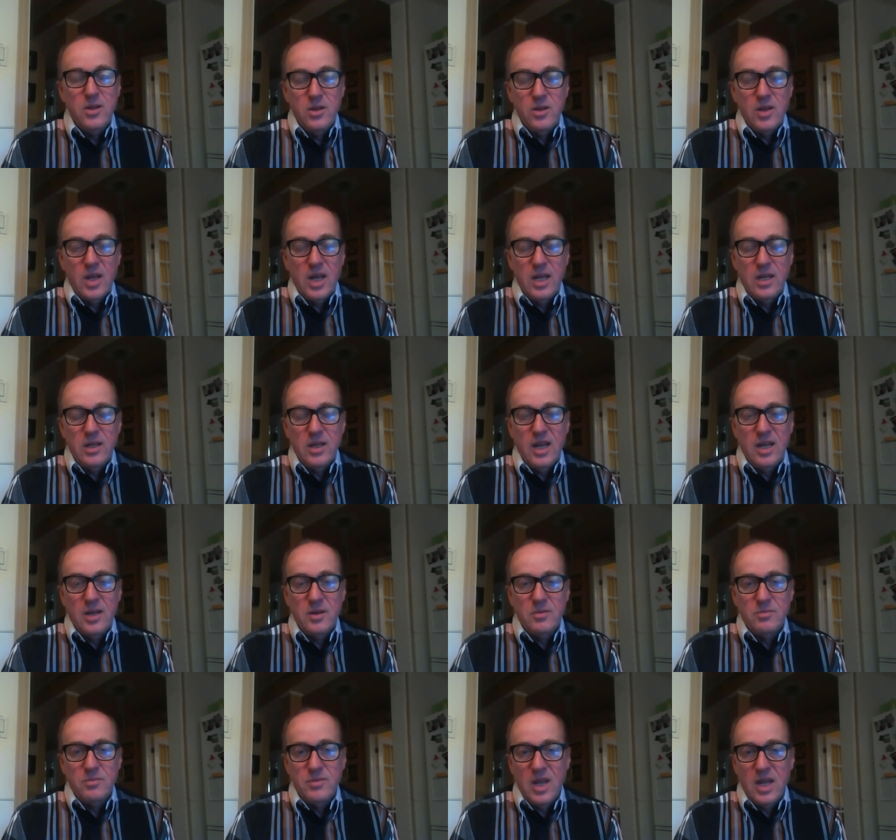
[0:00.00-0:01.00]

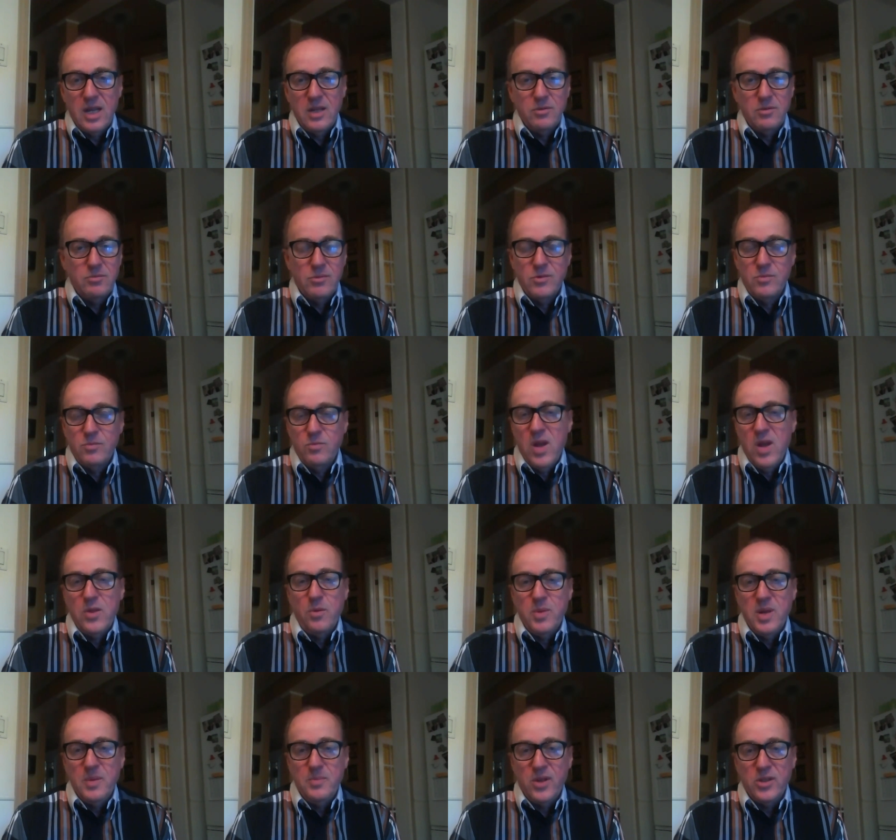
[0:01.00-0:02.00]
and
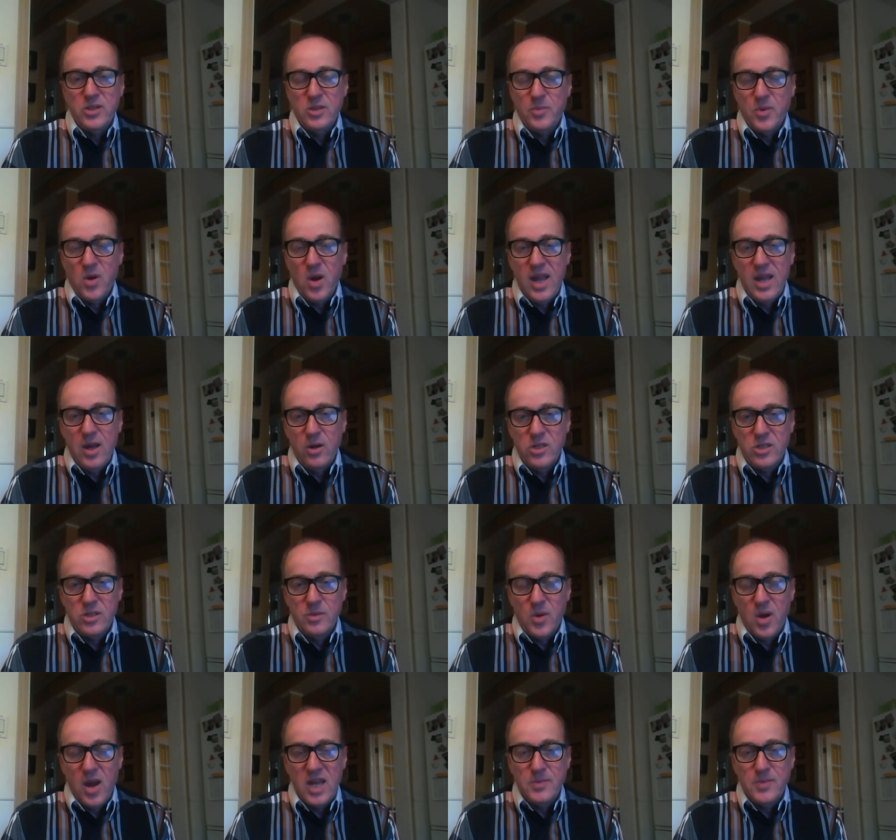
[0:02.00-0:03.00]
whether people are
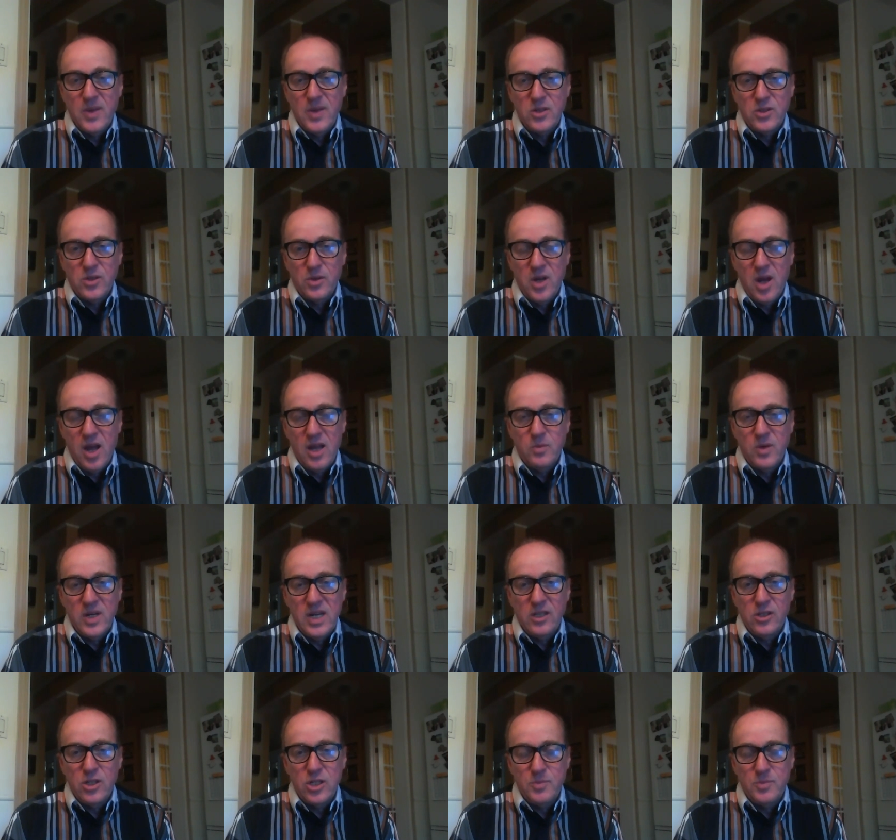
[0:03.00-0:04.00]
surprised by this or not, when
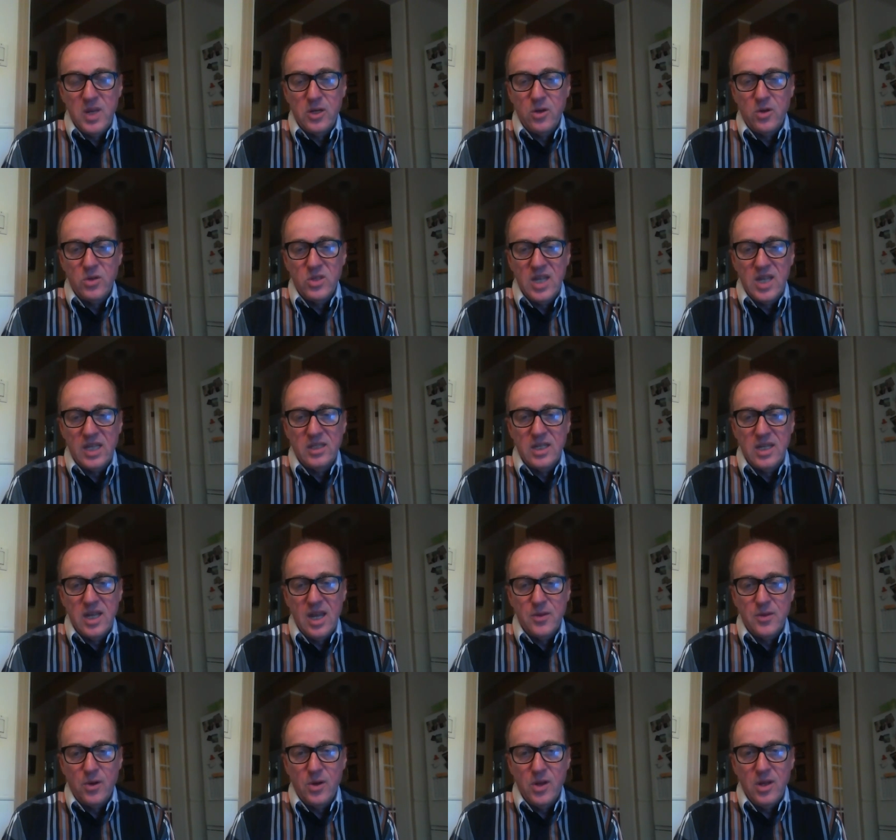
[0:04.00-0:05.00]
English speakers get
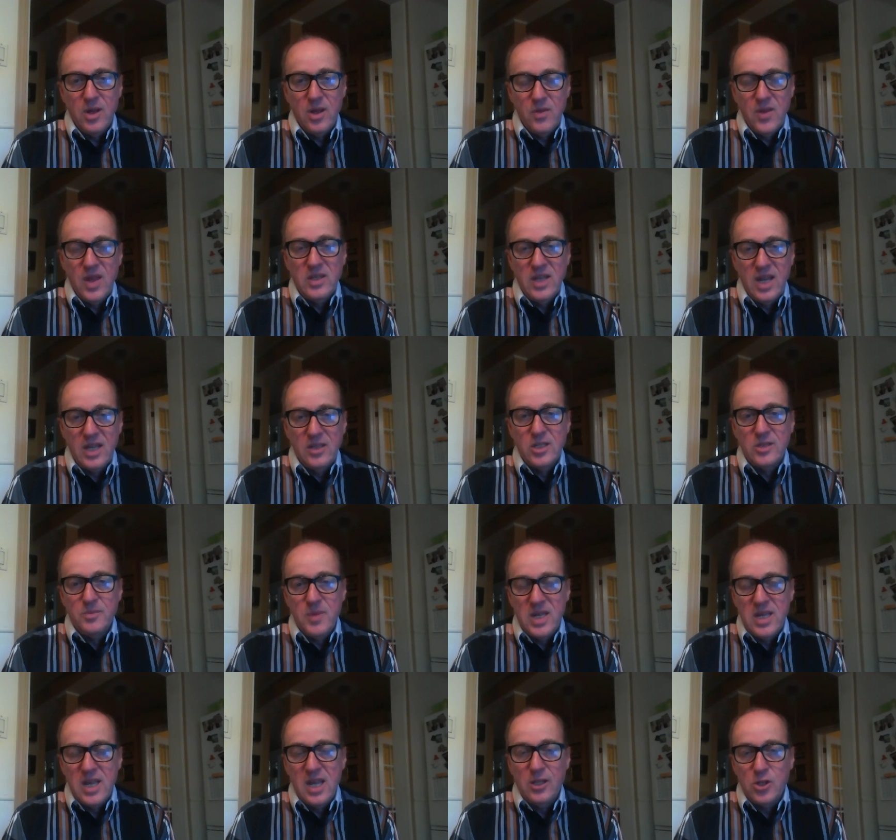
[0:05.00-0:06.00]
together, they tend to
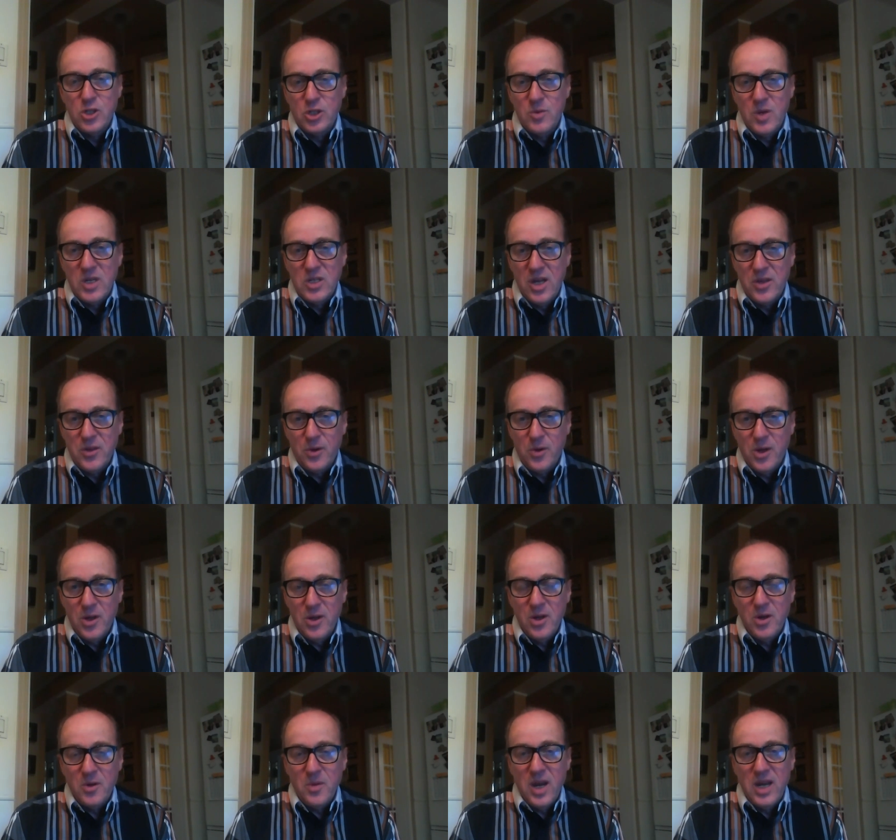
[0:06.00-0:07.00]
speak English to each other,
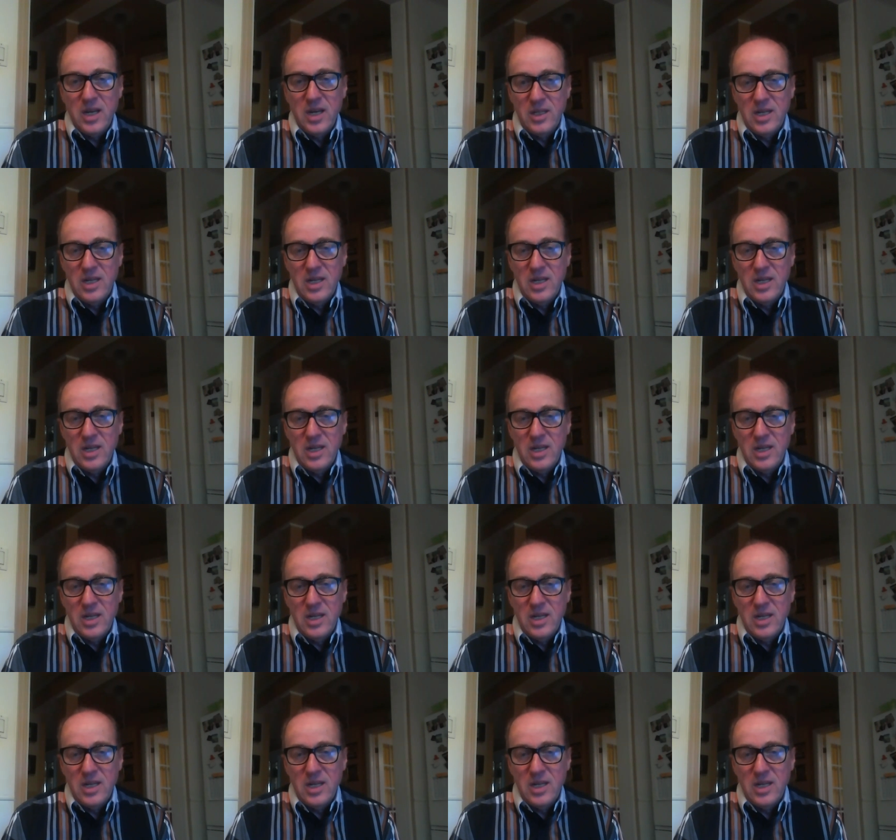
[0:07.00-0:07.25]
right?